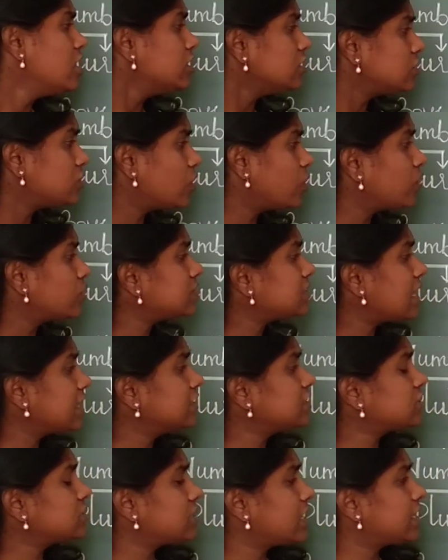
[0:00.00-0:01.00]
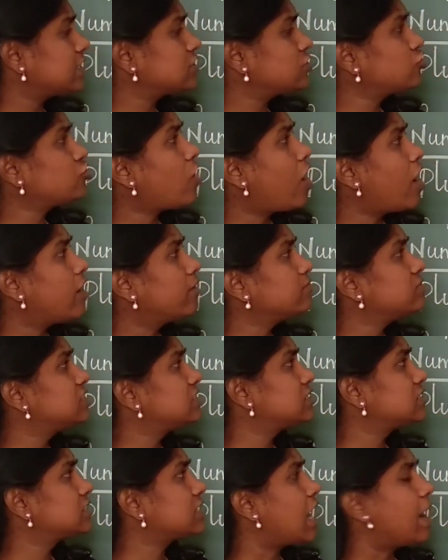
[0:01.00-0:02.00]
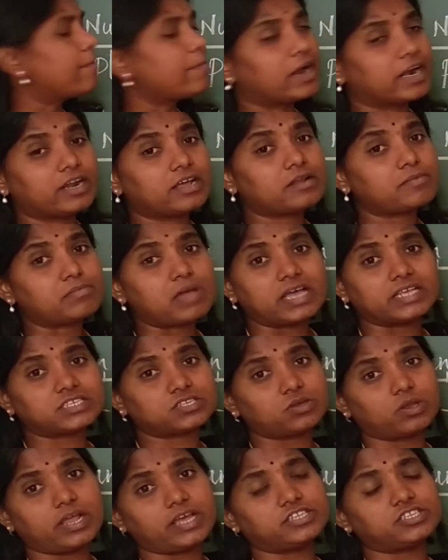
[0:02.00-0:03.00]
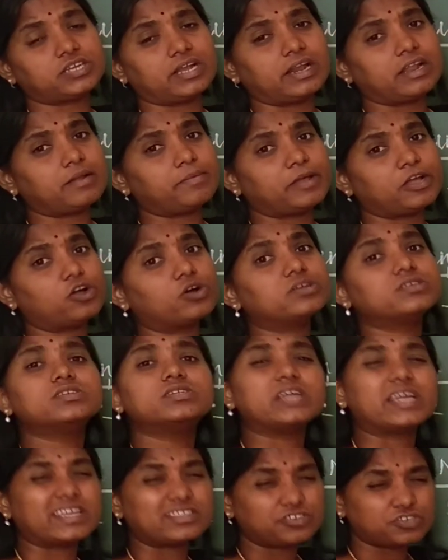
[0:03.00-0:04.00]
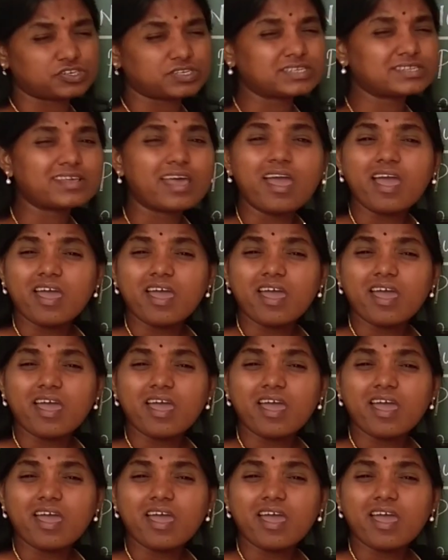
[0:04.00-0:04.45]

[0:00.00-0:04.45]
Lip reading: So such things, storms come under masculine gender because dangerous,